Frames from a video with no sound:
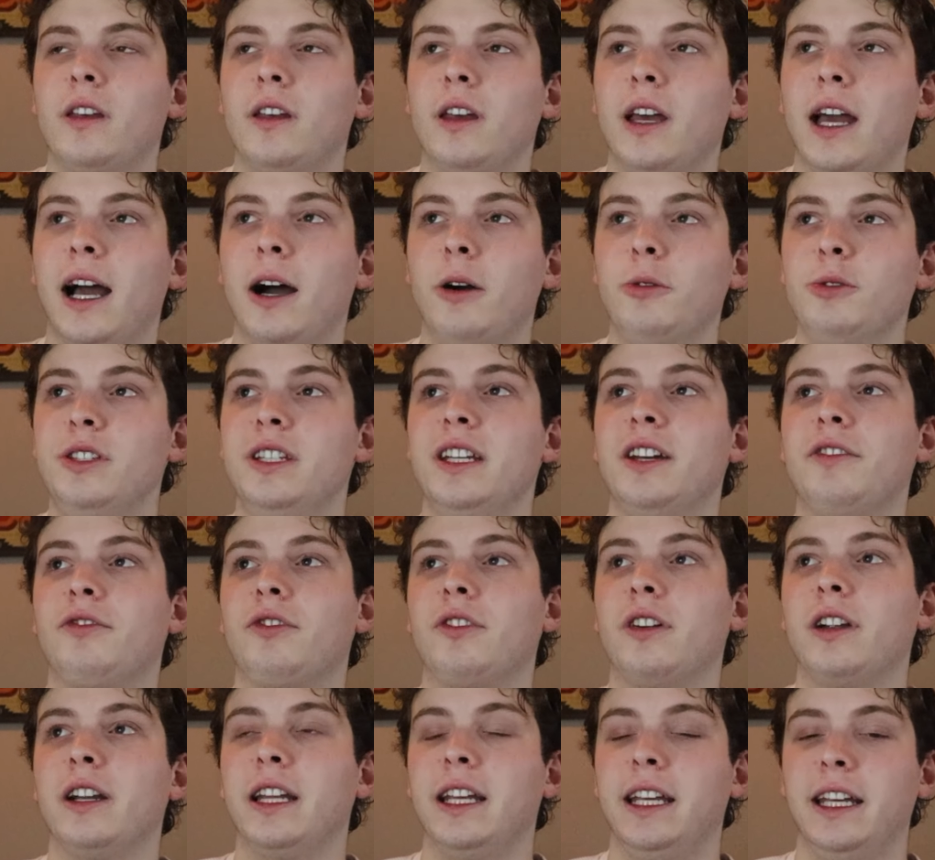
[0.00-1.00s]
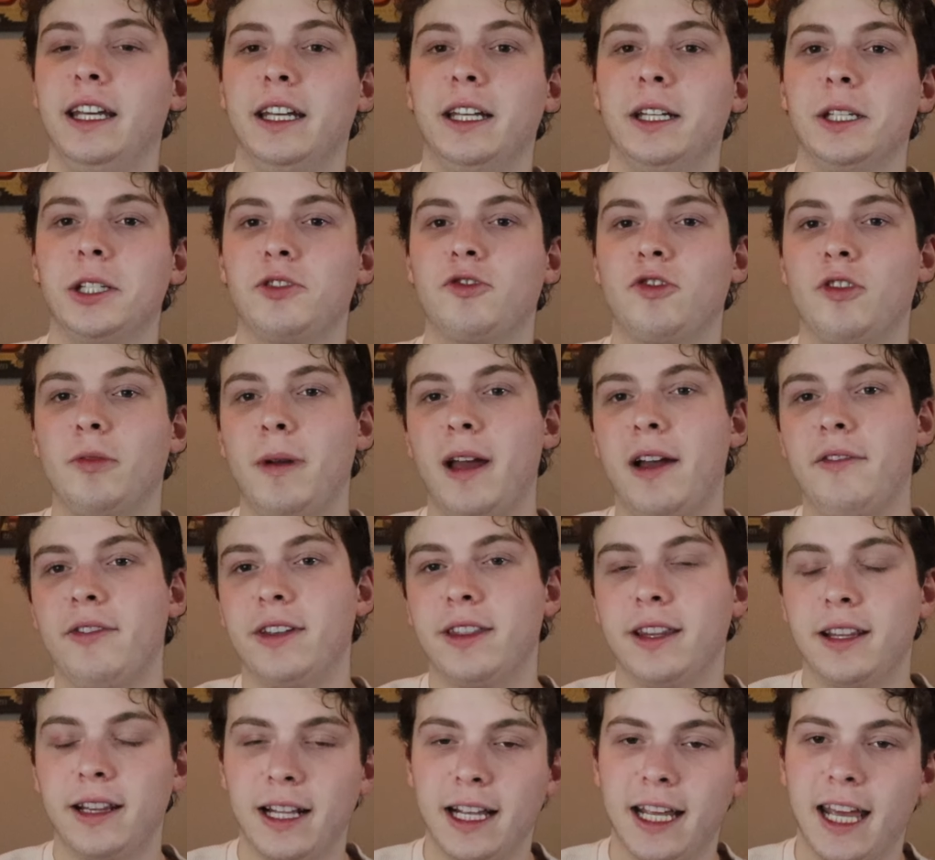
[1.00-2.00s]
how different he is from
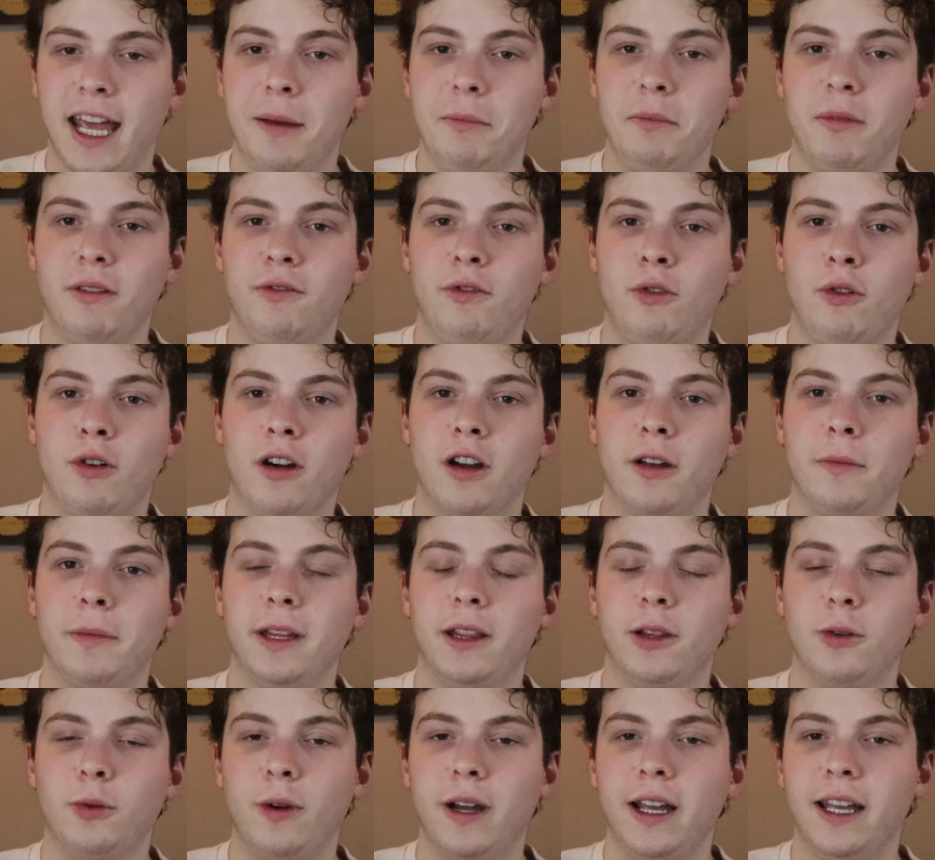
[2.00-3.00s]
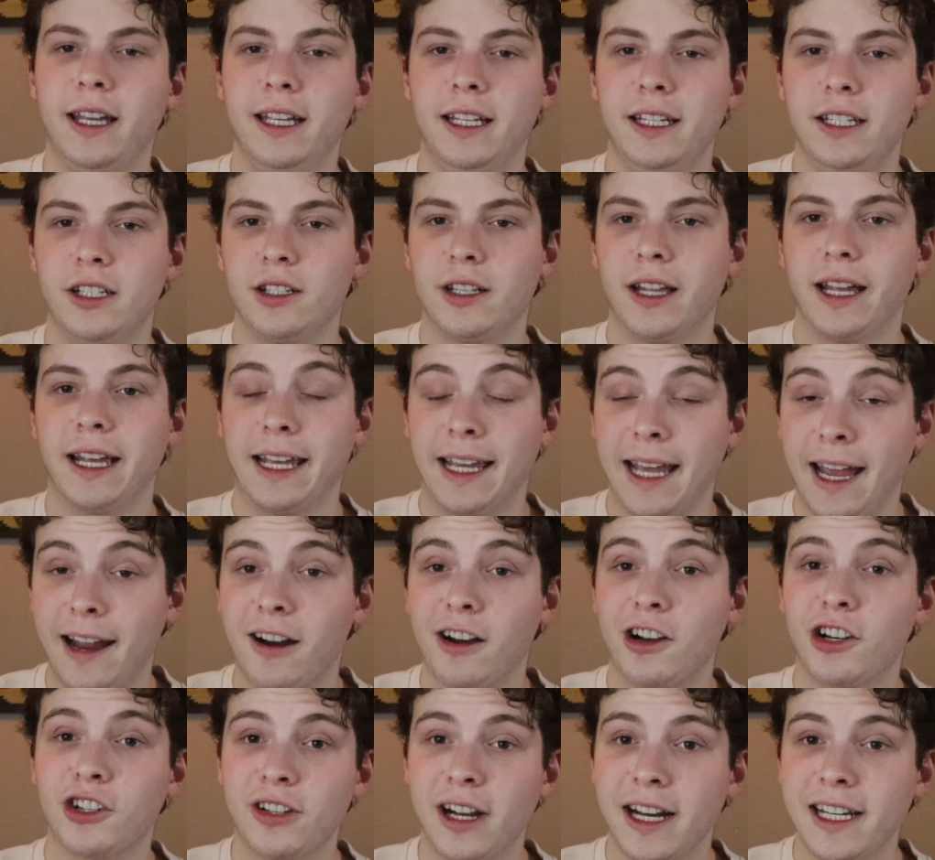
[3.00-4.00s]
everything that came before him in the way he's like
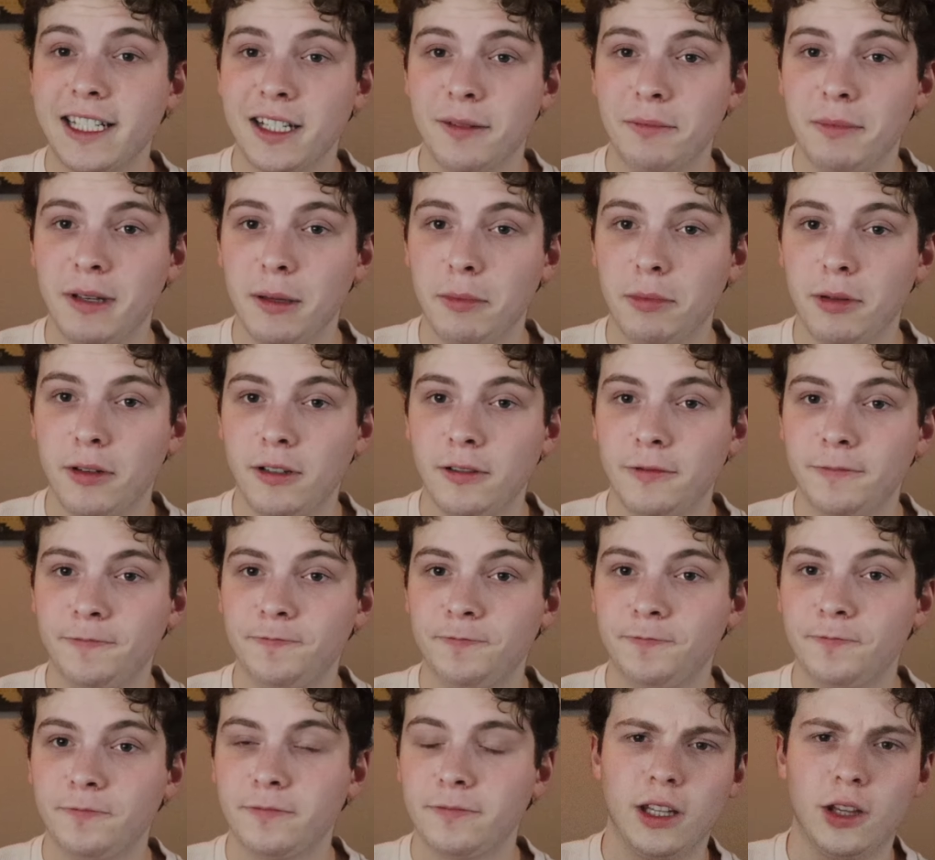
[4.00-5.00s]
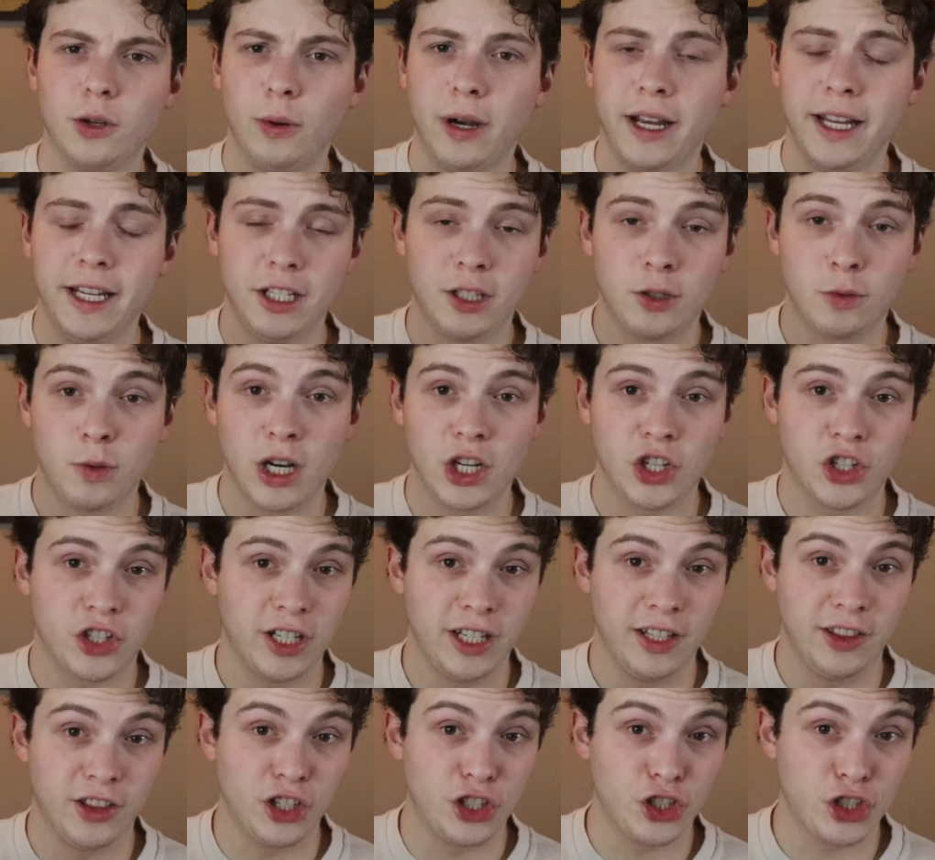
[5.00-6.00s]
characterizing people, the way he's
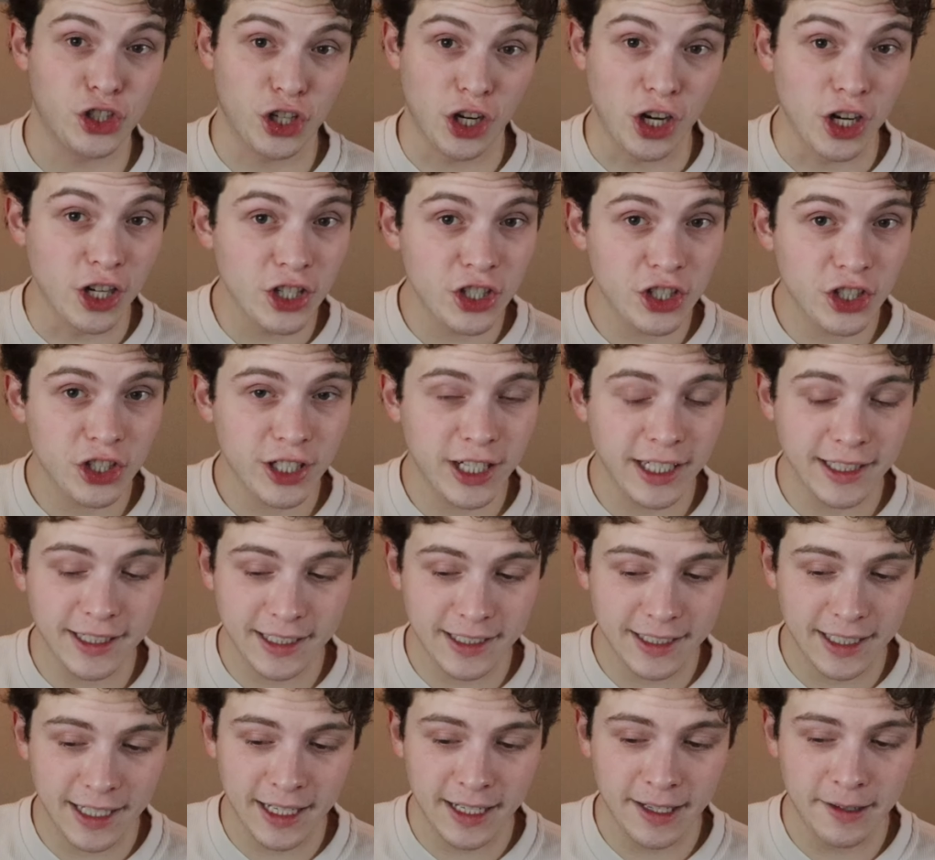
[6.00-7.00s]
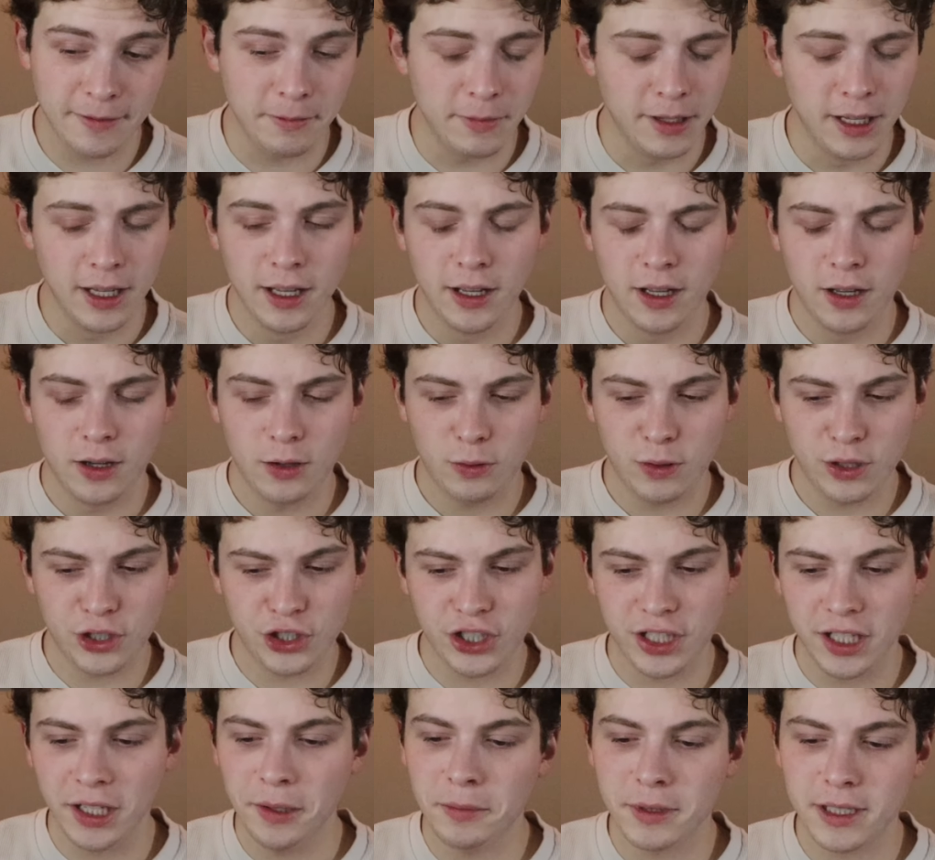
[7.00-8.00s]
questioning the church at the time,
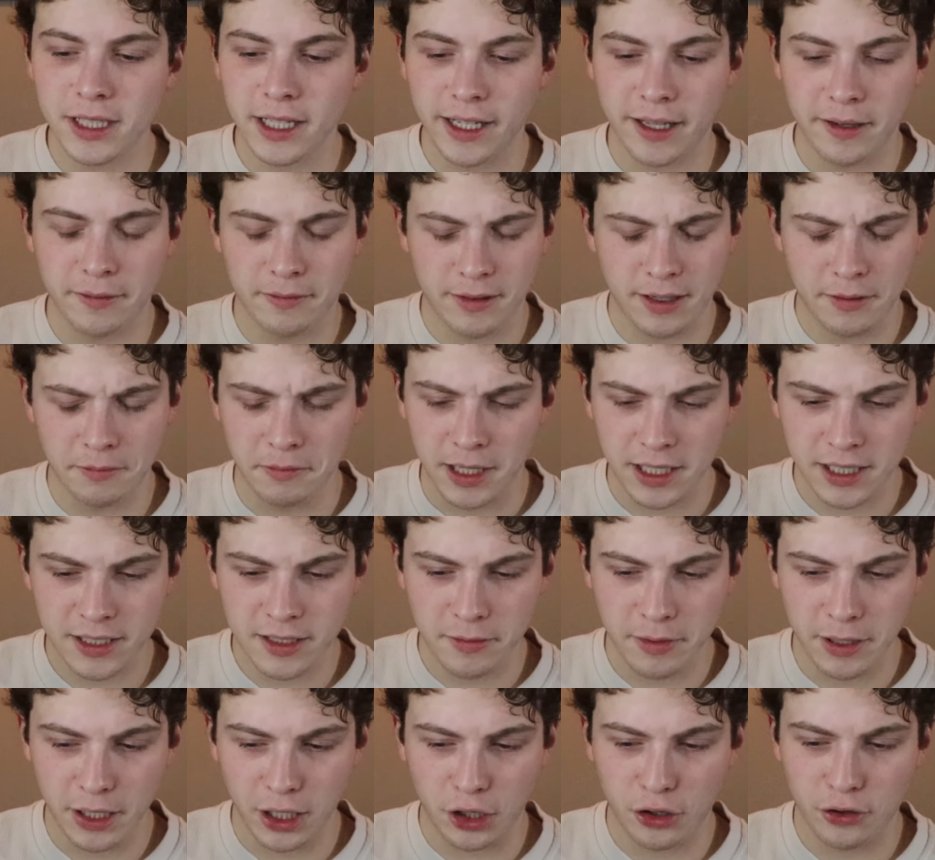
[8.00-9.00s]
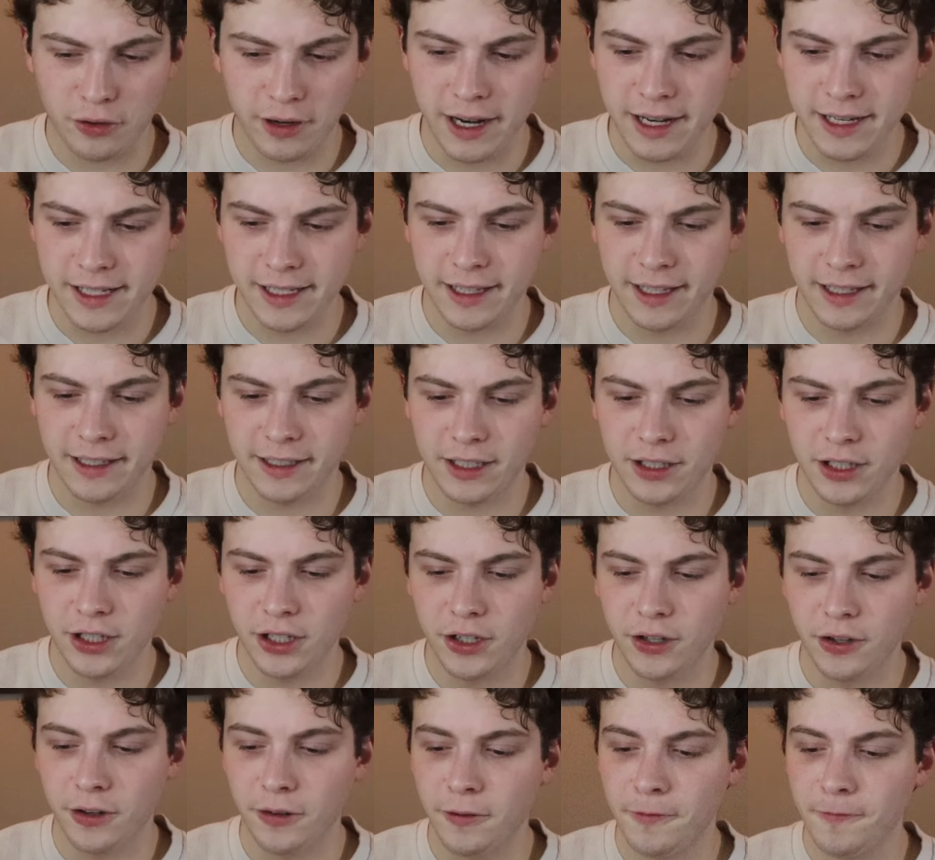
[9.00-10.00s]
which seems like it must have been a crazy thing to
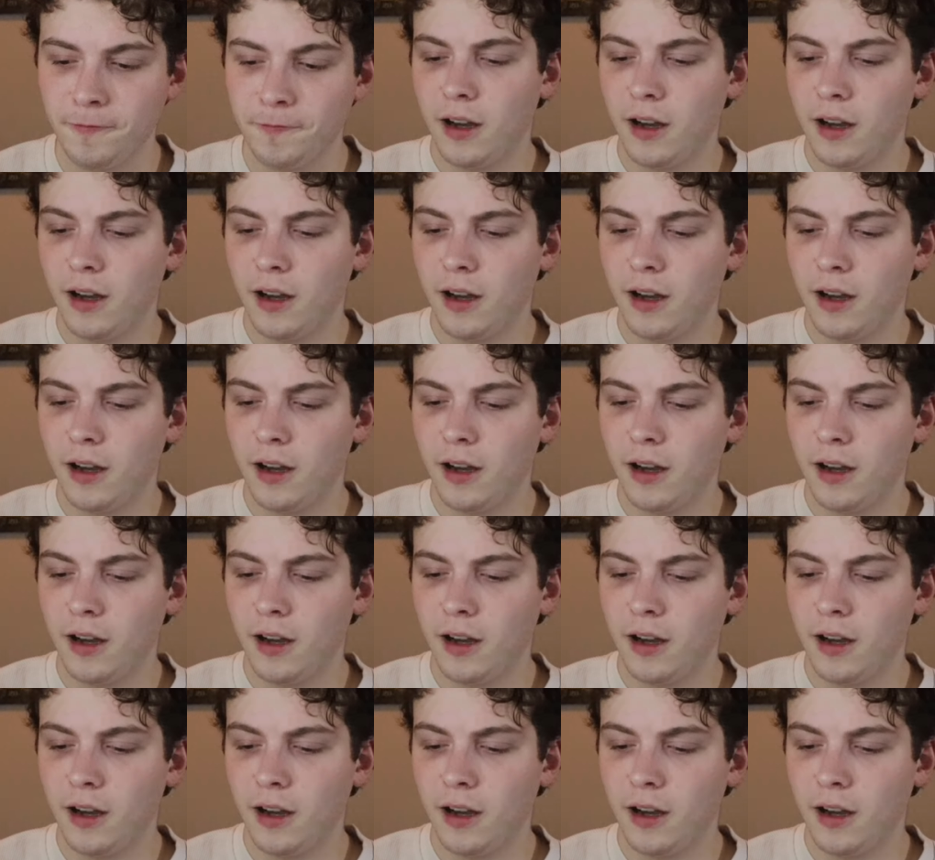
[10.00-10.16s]
do.